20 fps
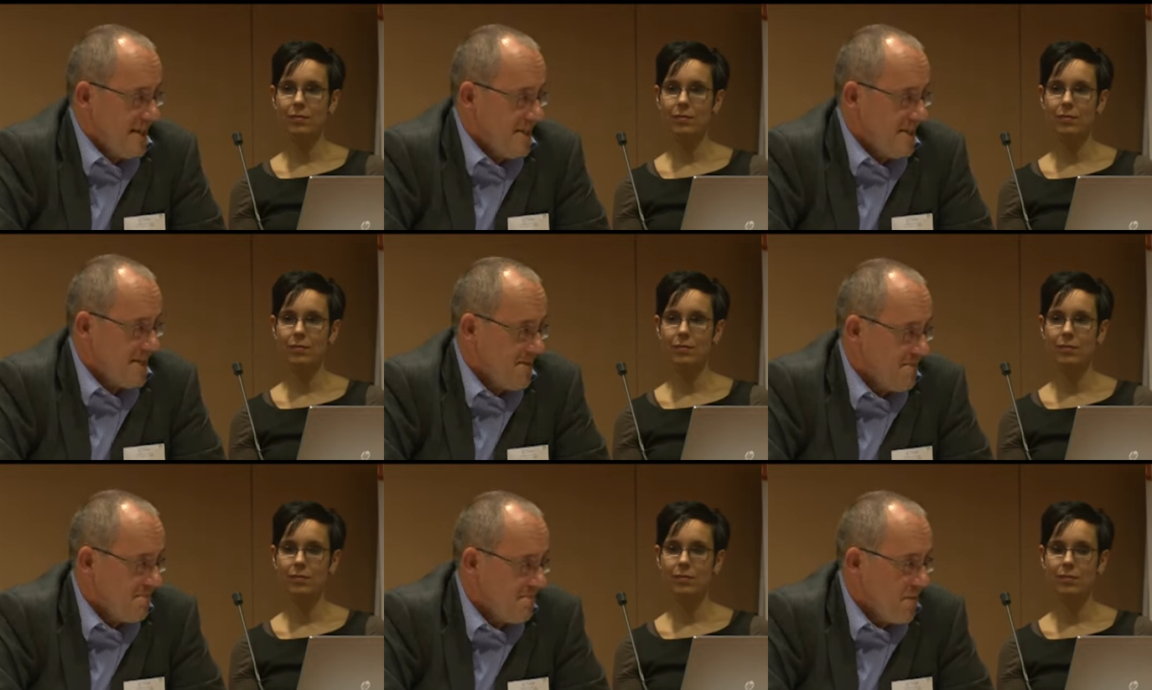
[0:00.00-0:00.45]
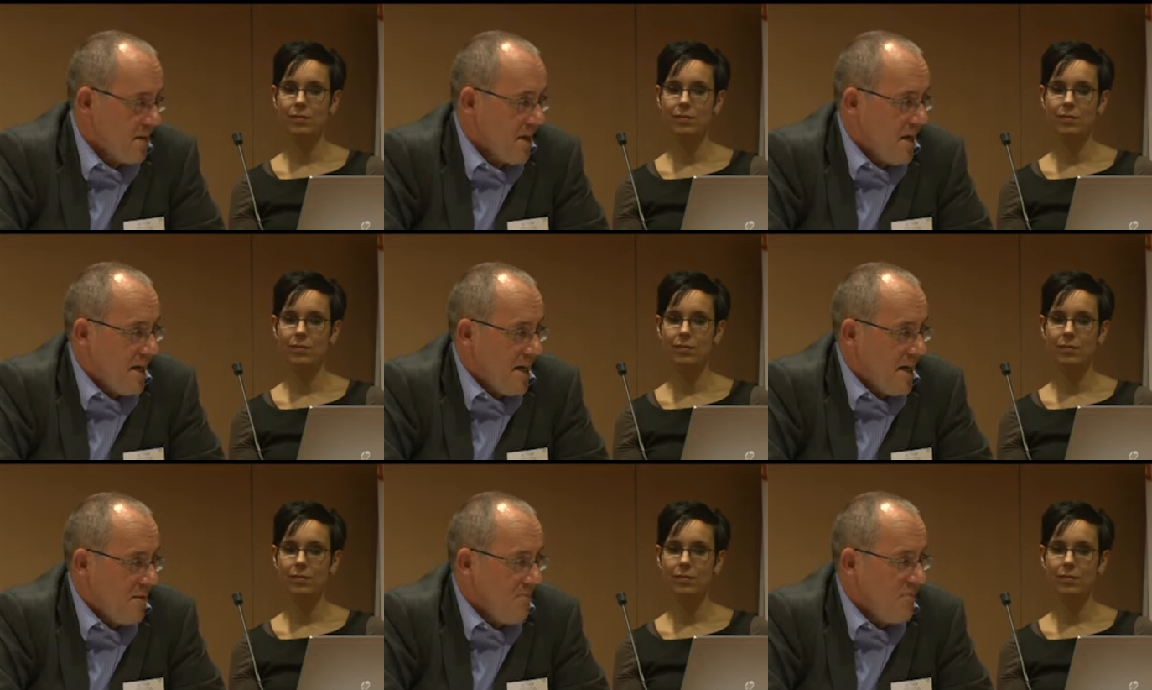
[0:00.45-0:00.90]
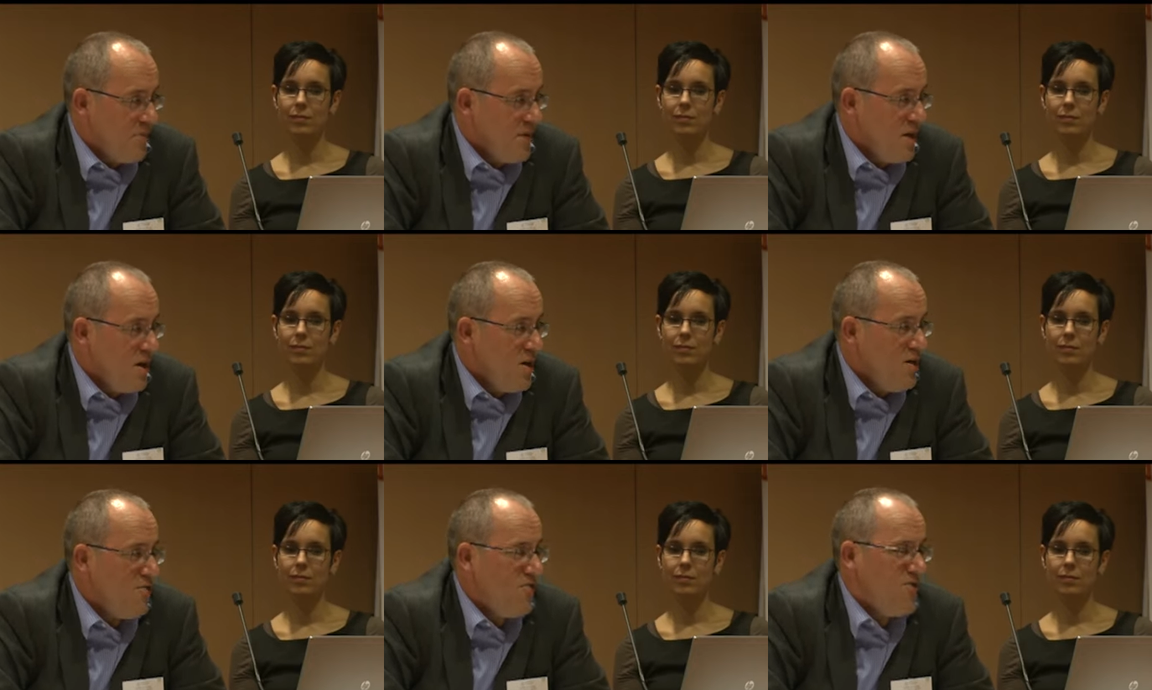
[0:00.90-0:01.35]
Speaker 1: it?
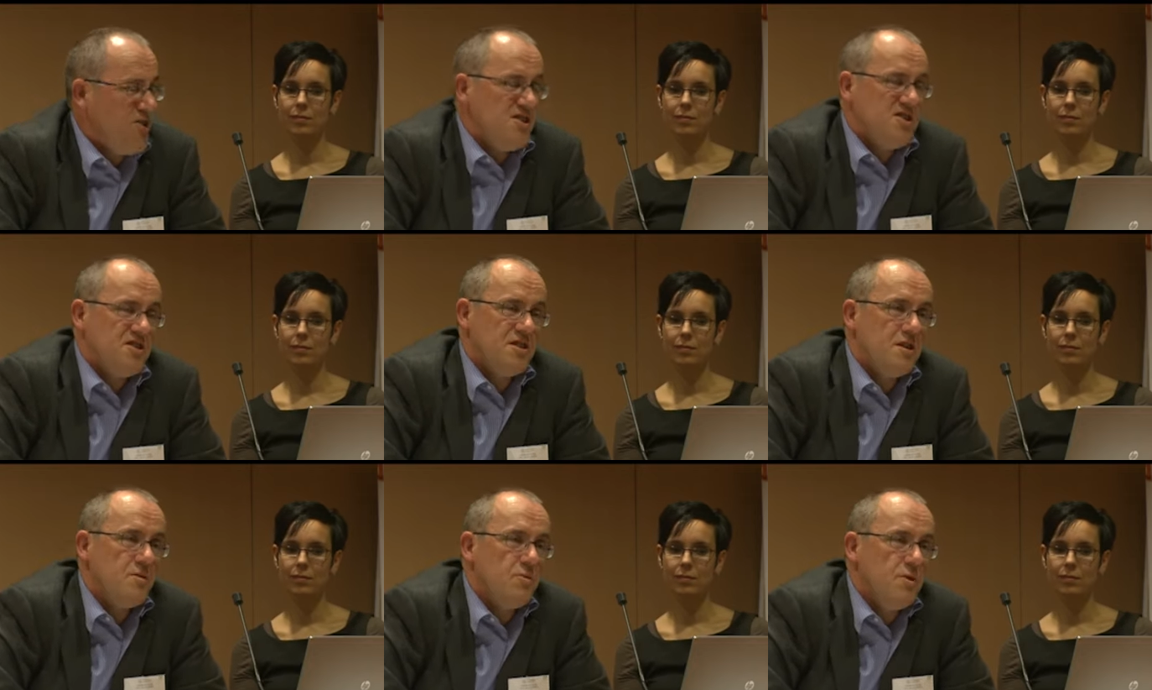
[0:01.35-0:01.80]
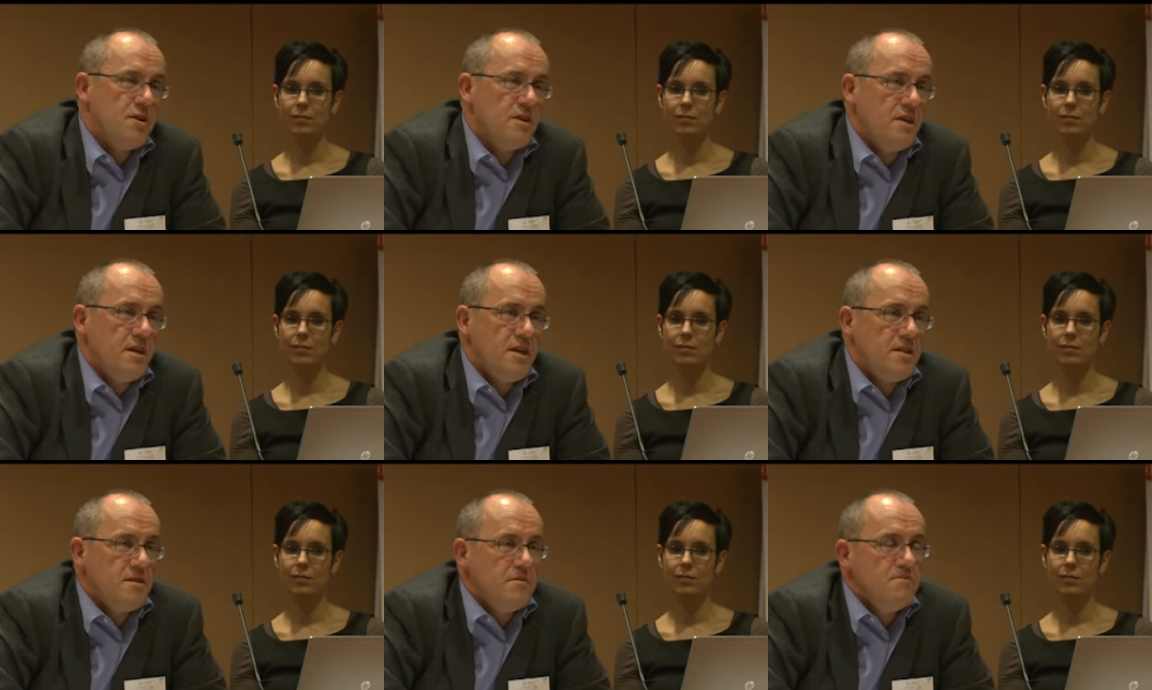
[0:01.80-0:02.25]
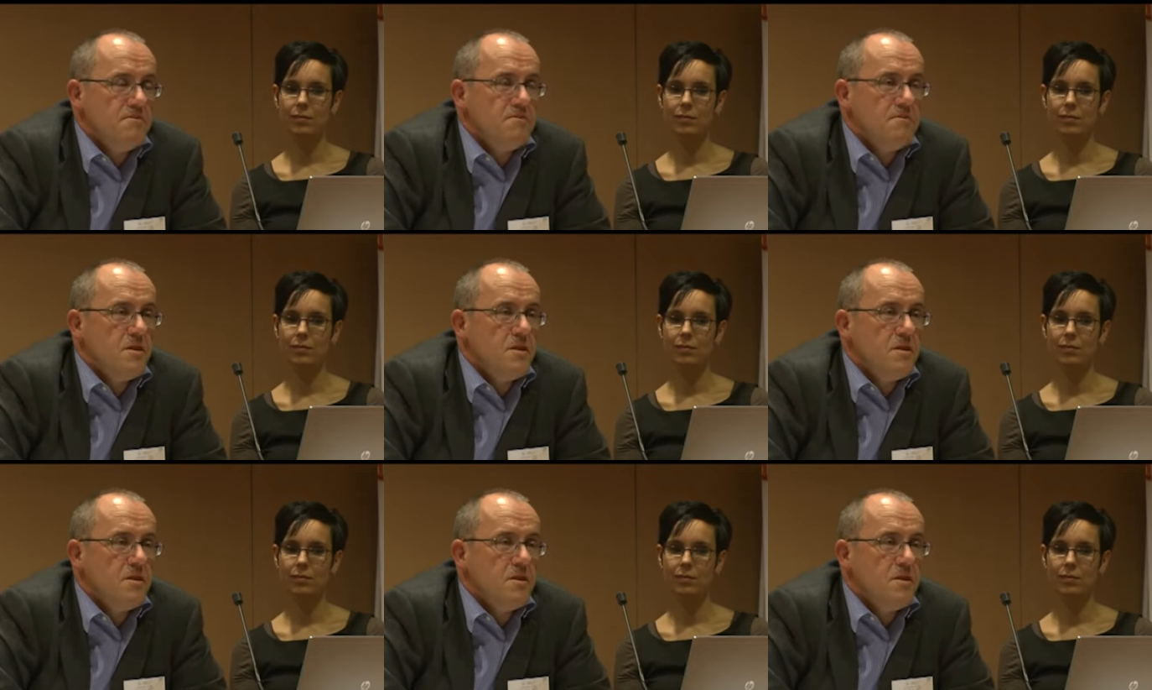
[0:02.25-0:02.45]
First thing we did,